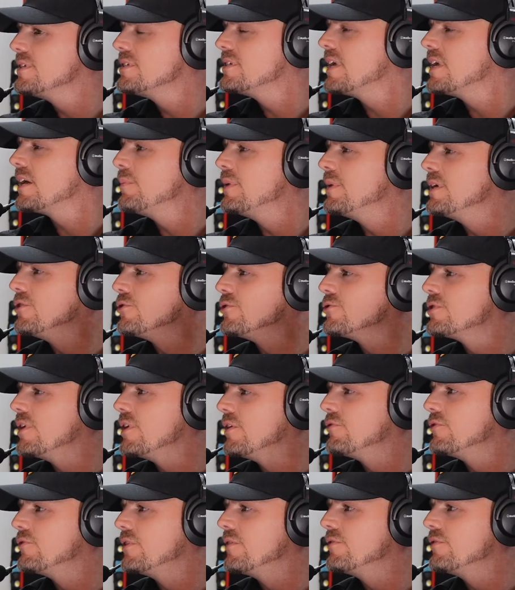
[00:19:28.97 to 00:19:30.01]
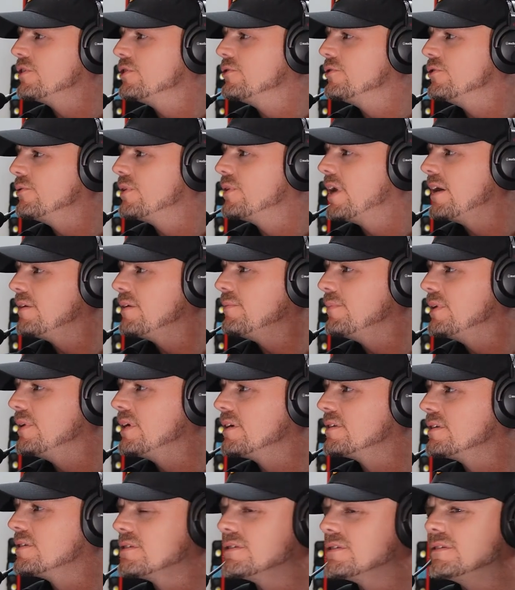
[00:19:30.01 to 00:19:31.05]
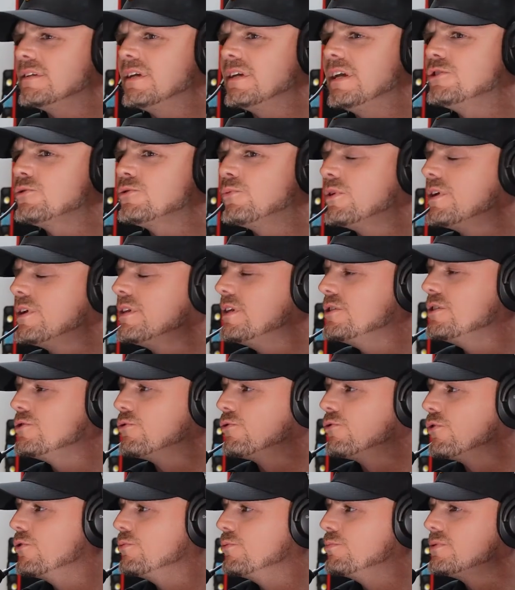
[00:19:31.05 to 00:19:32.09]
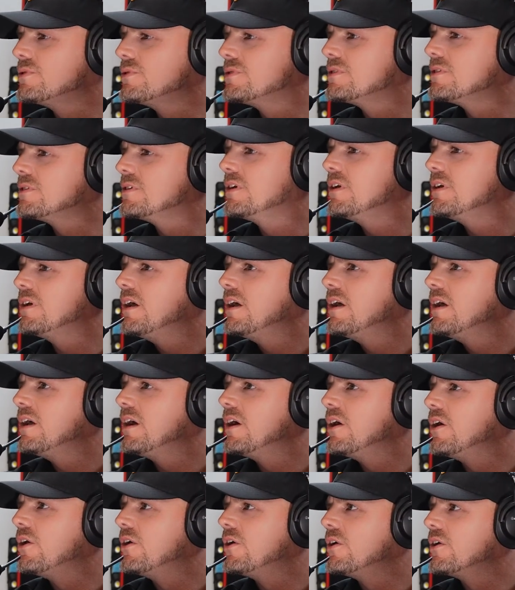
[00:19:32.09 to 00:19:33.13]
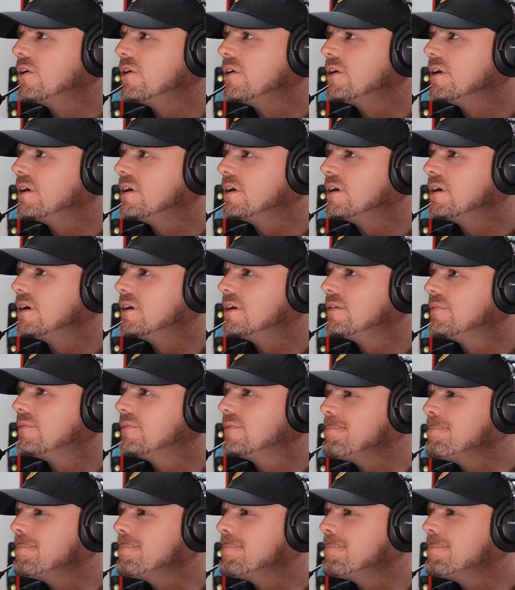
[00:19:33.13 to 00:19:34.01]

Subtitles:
segment yourself whenever you do that, because each one of these groups are,